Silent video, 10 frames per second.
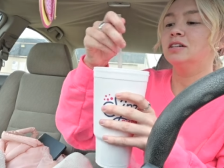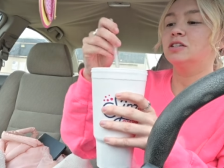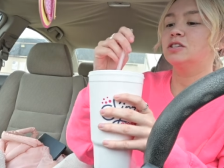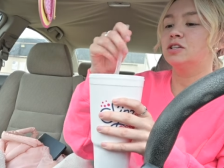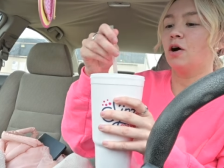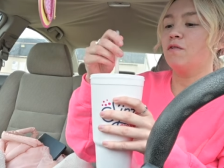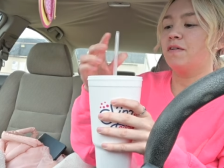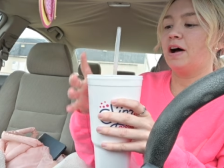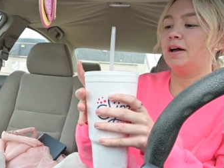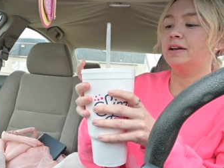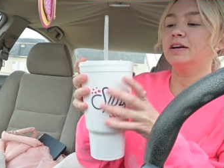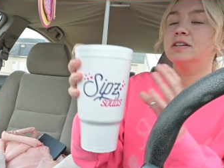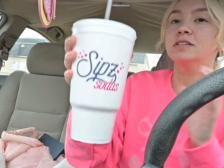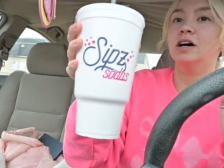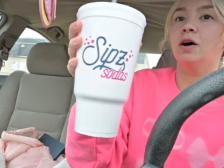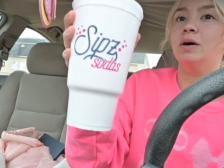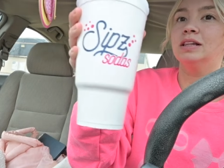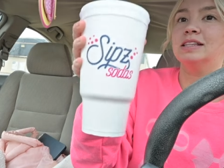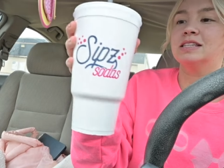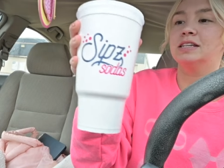So fun. So
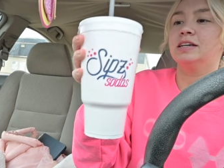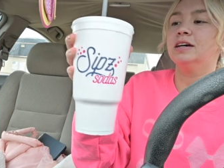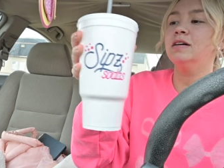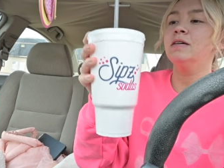let's see